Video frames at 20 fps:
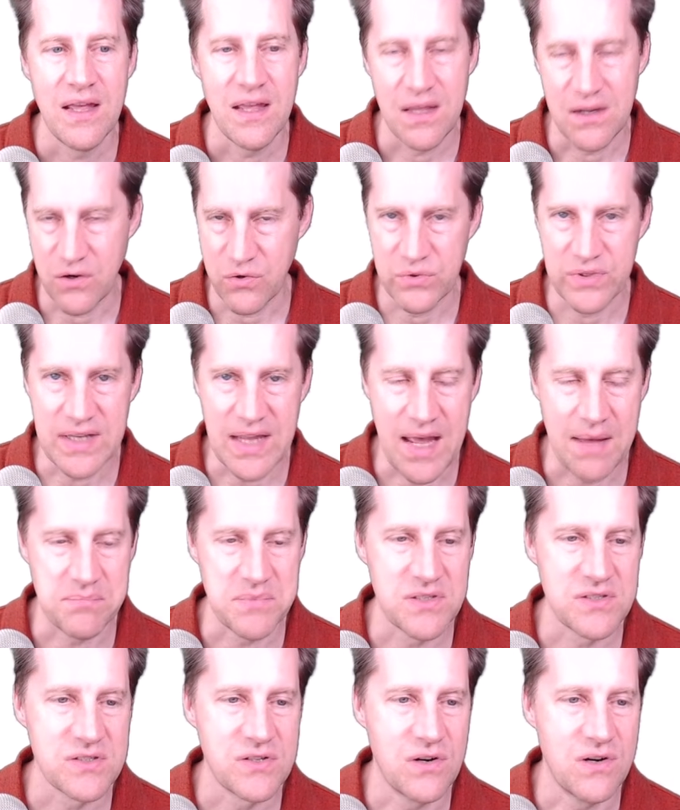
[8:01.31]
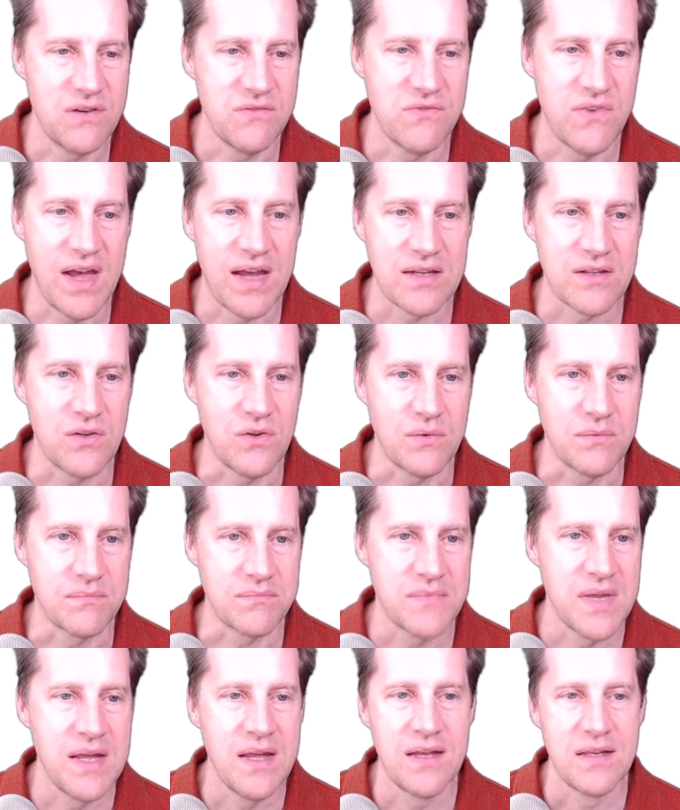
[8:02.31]
It only happens during vacuum.
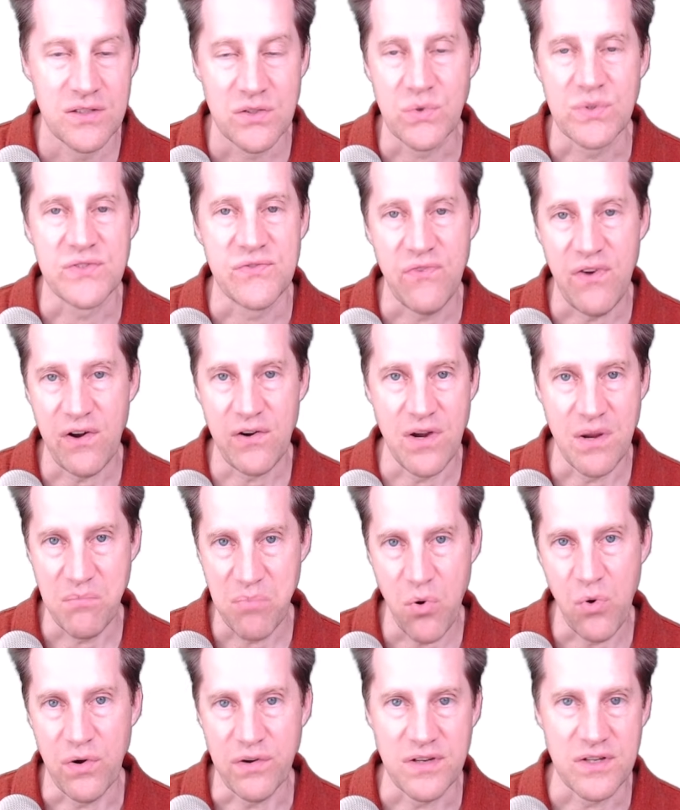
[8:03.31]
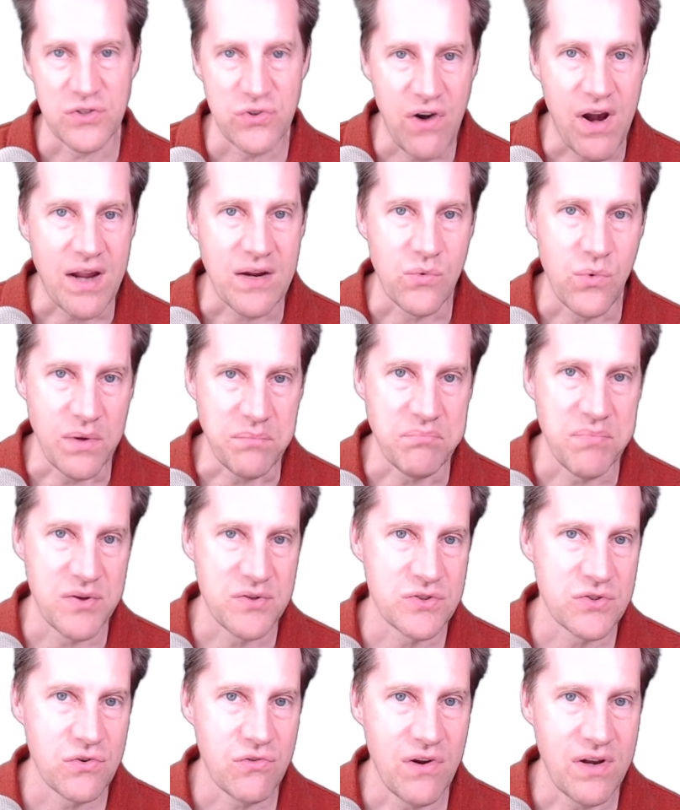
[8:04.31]
So it's very important to track what
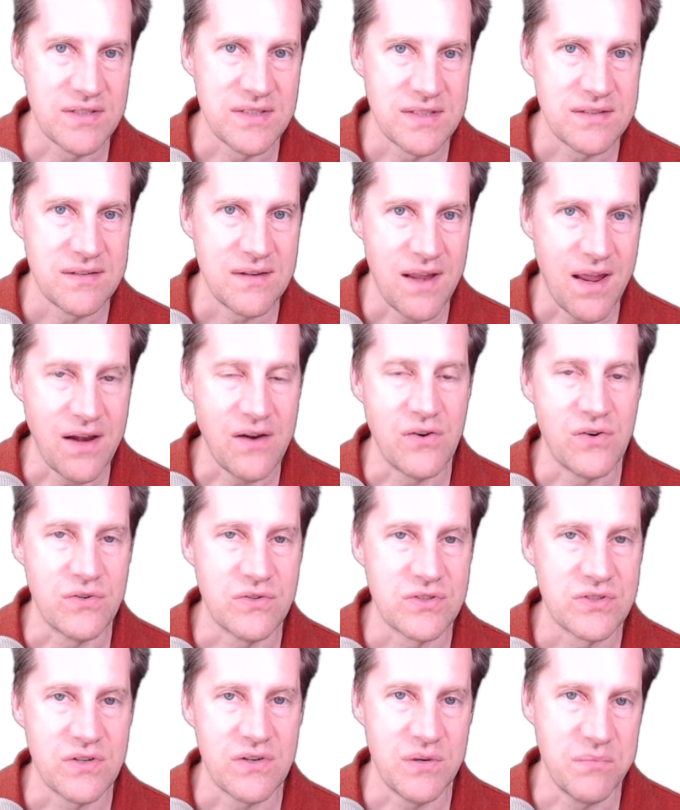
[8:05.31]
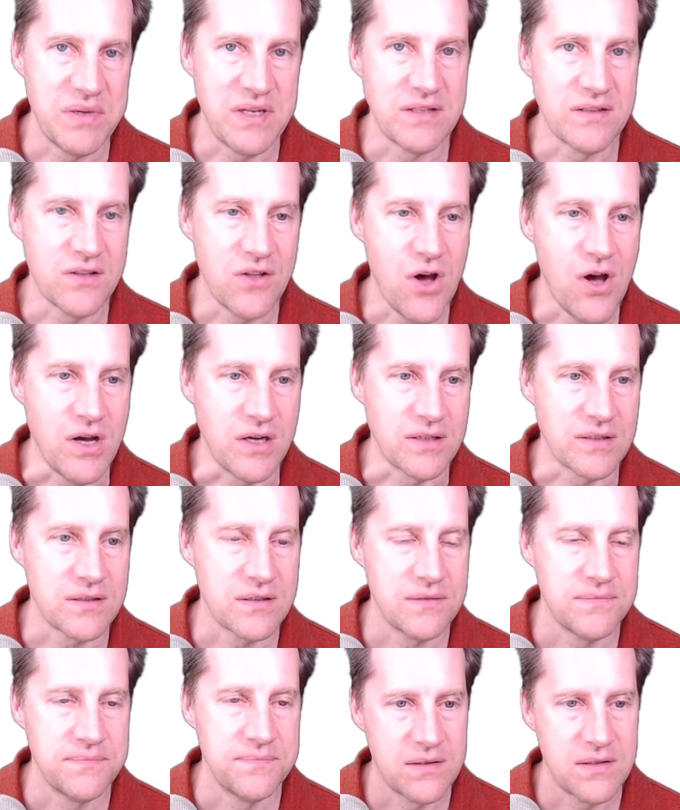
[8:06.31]
Postgres errors are being logged.
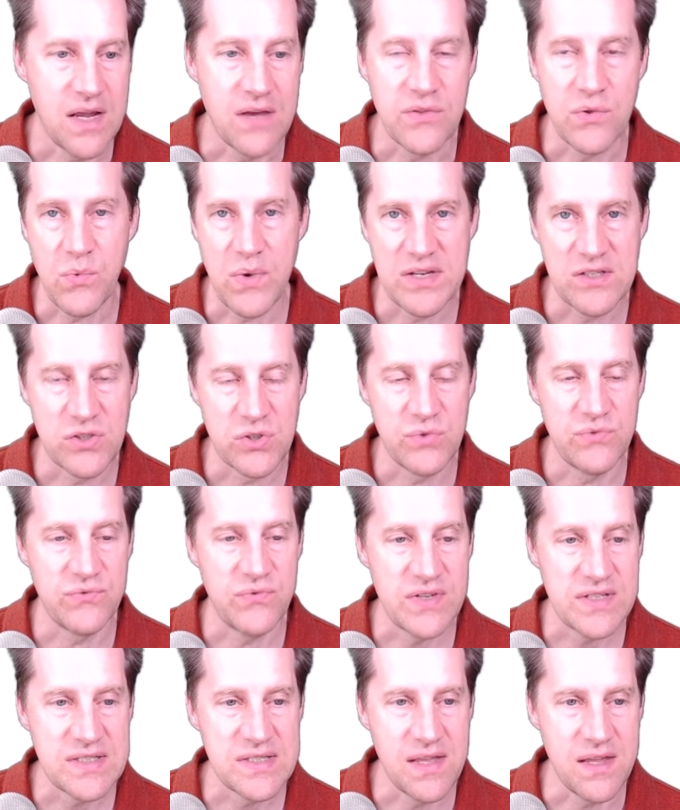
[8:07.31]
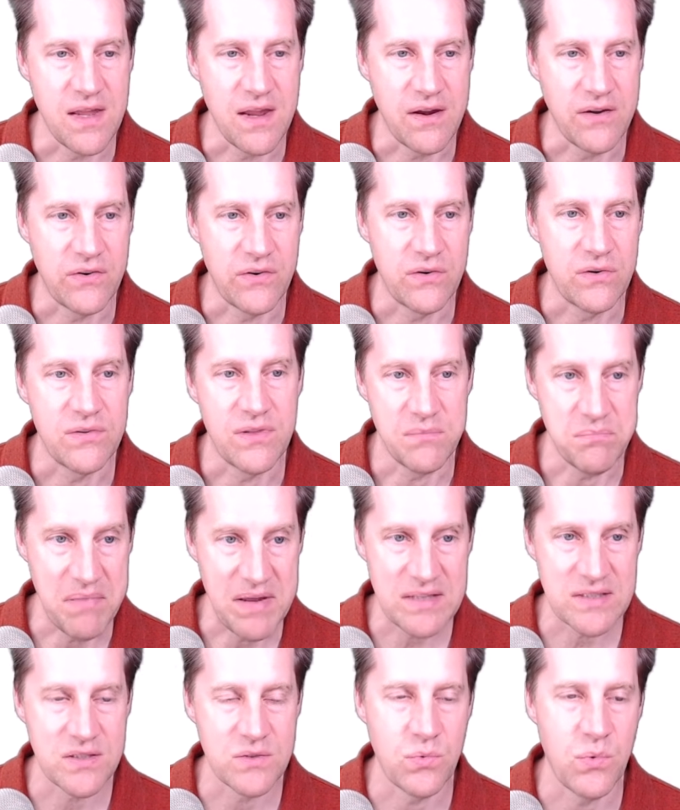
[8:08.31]
Now, the ways to fix the error, the
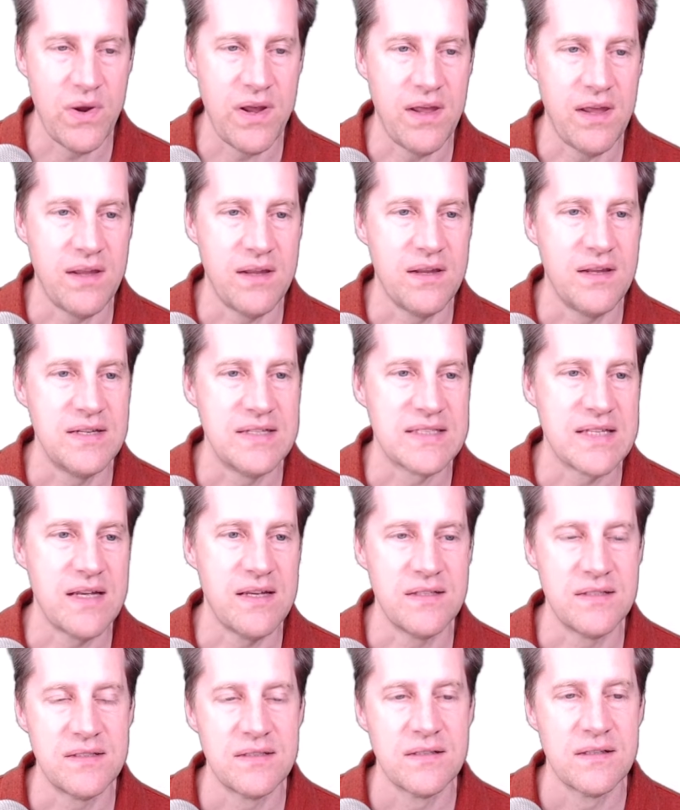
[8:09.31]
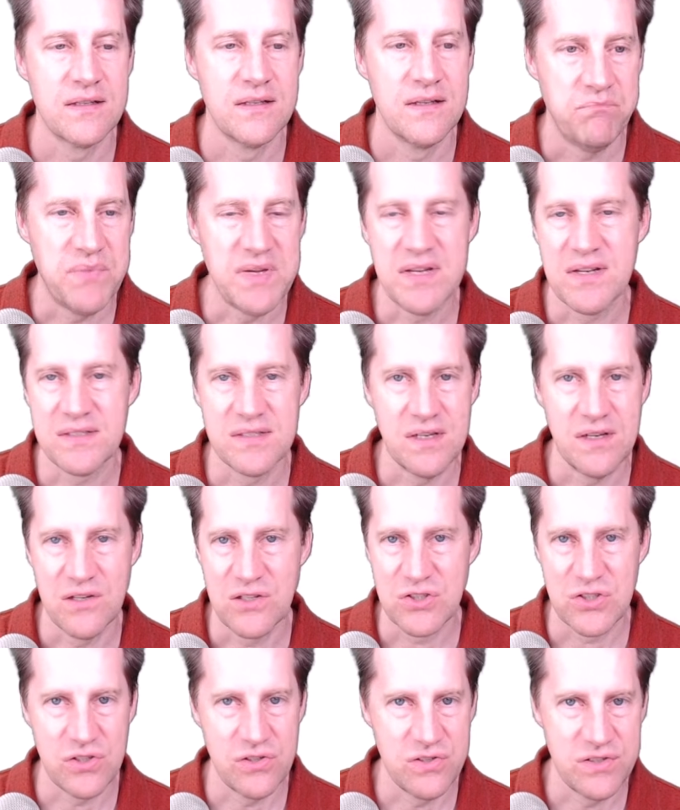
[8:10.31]
best way, he says, because it
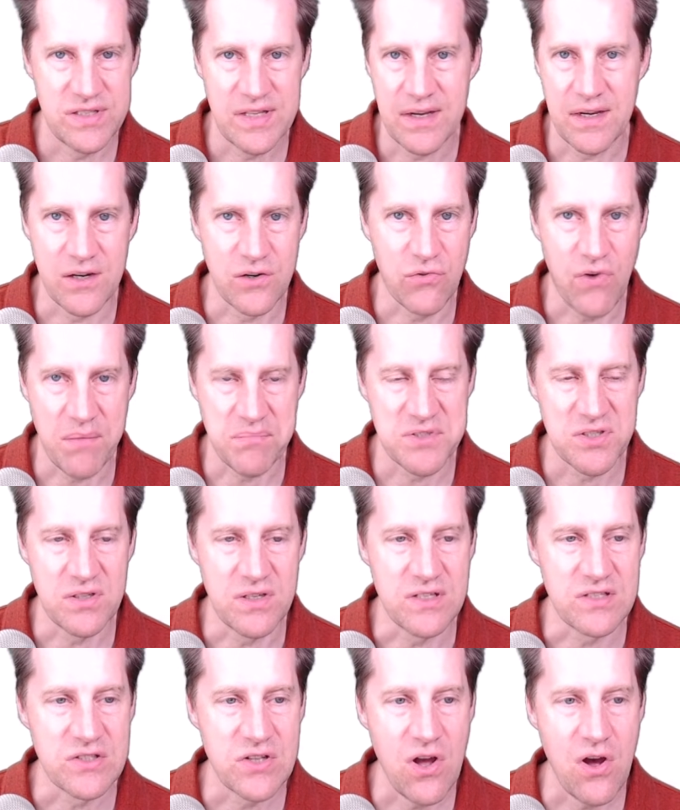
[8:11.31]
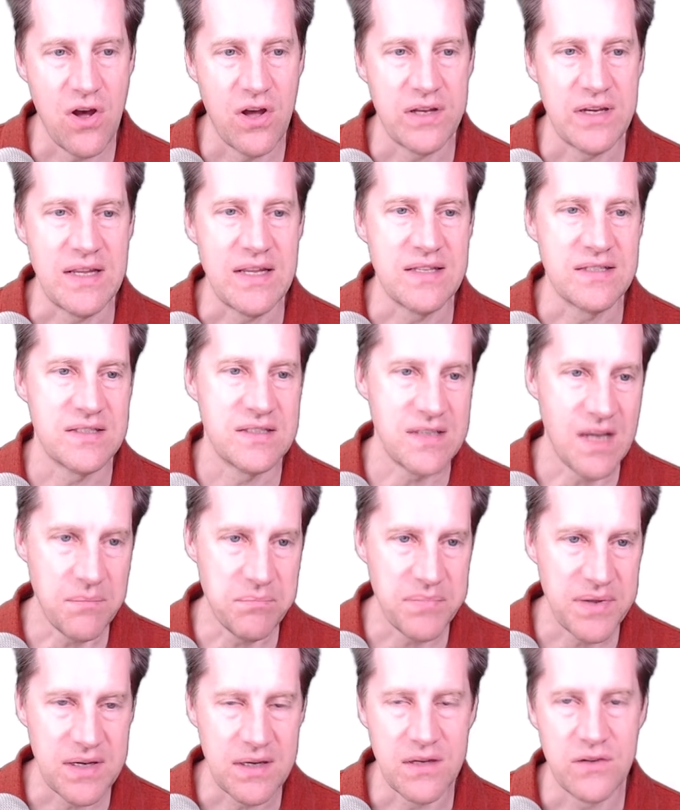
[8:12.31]
ensures any corruption is gone, is
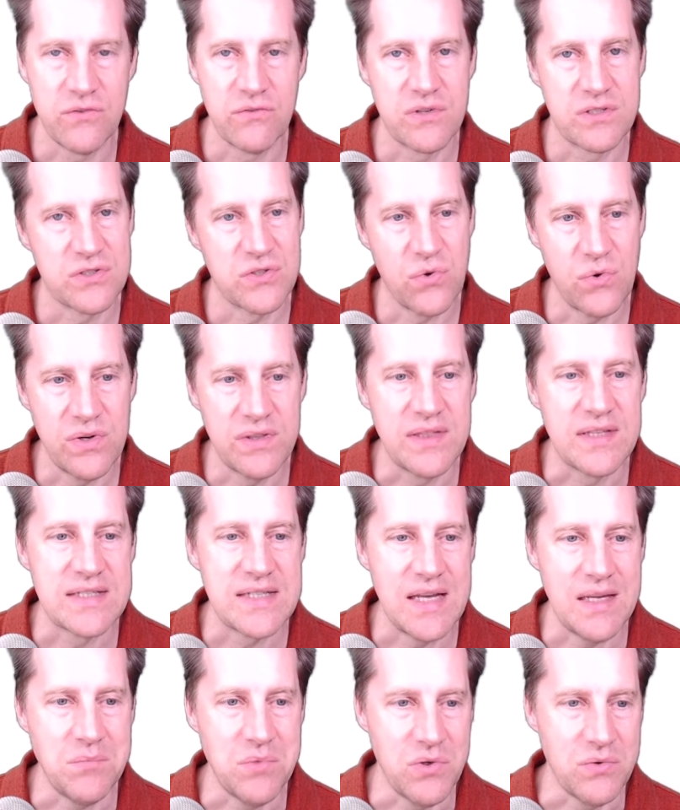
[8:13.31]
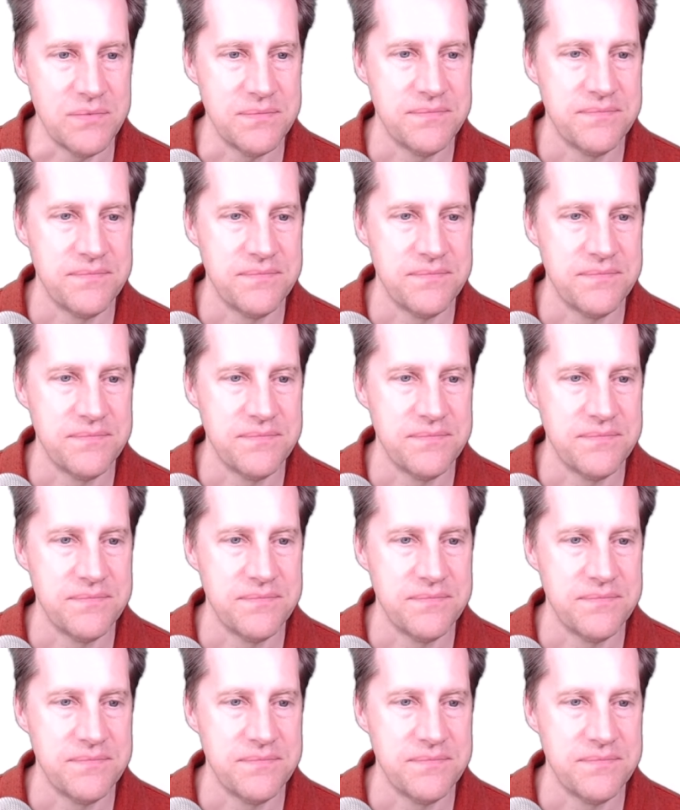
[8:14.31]
dumping and restoring the table.